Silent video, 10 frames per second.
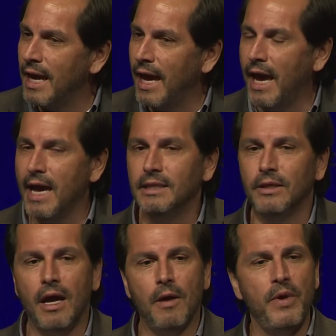And
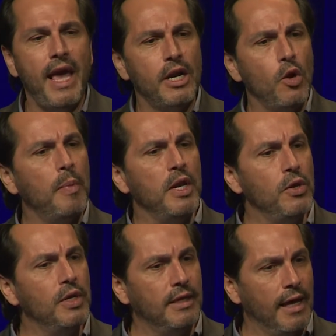we had an open
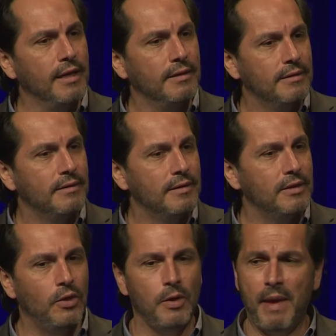unit then.
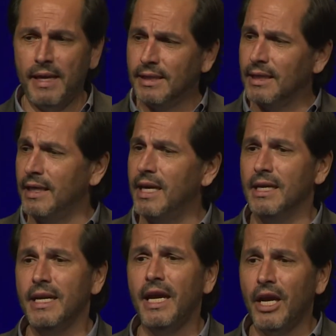So basically he
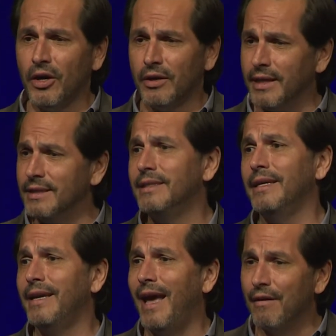can hear and
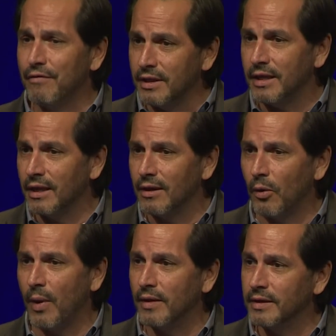see everything
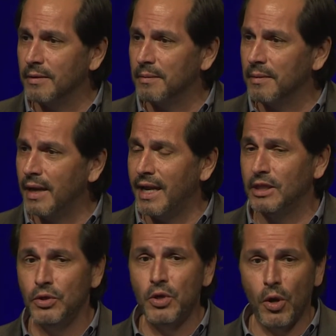around them. And as
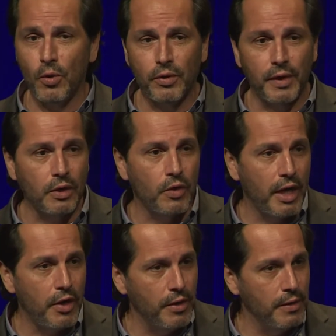you know, critical
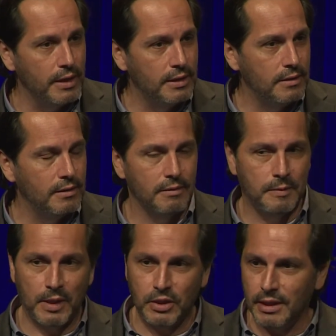care units,
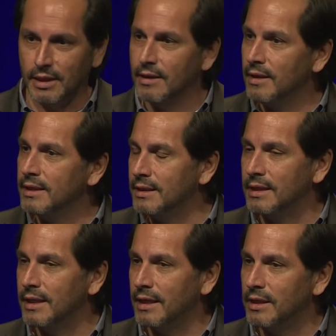especially
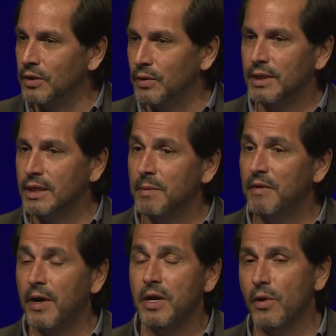CTICUs, tend to be
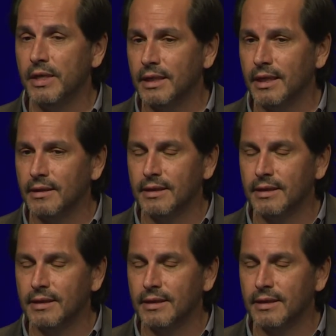very noisy.